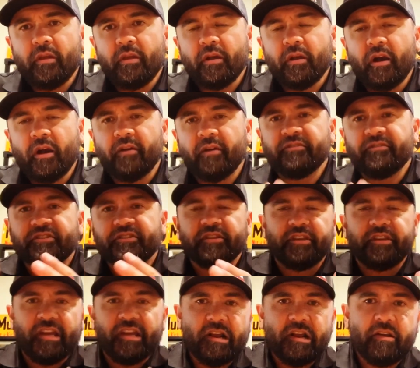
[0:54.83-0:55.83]
obviously
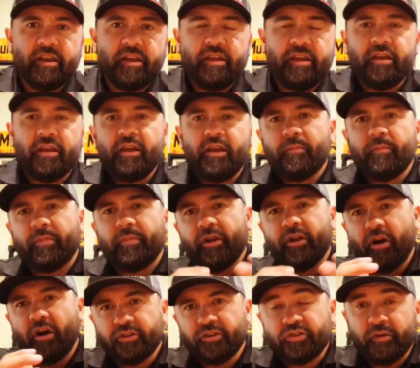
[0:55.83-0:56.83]
carry. But I
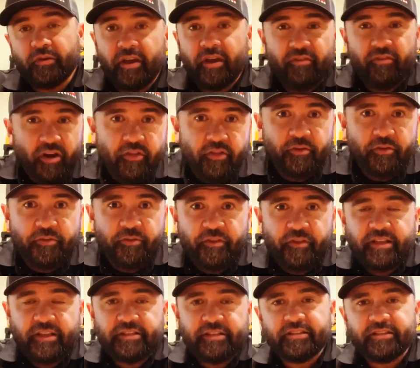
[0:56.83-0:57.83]
also have other
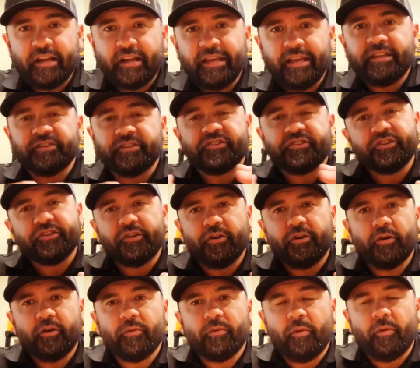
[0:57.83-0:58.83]
things that I
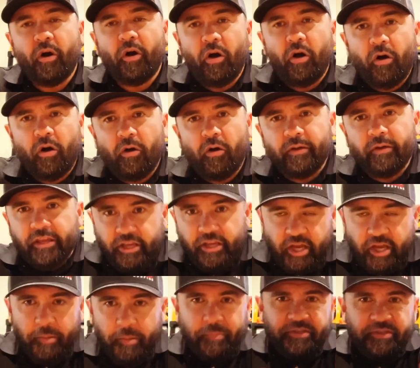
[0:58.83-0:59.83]
consider all
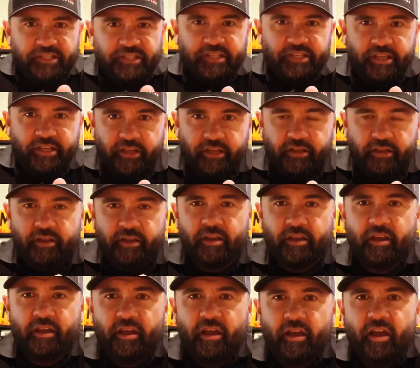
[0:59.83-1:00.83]
encompassing
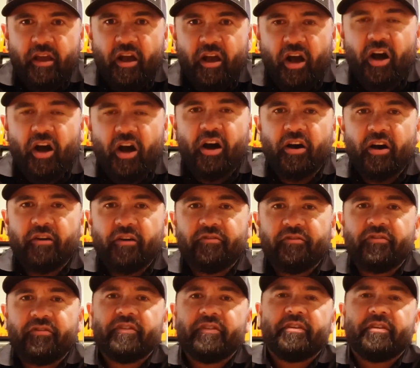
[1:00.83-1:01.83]

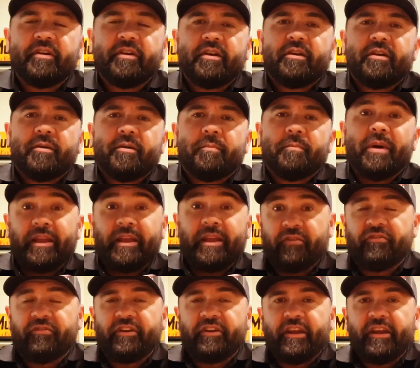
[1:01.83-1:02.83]
of my
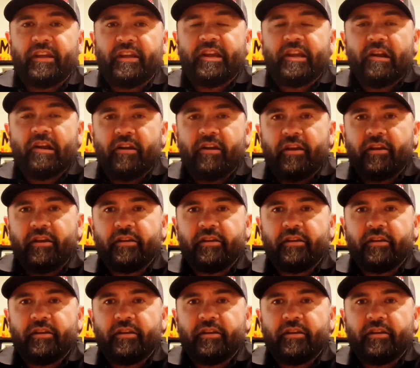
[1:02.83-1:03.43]
everyday carry.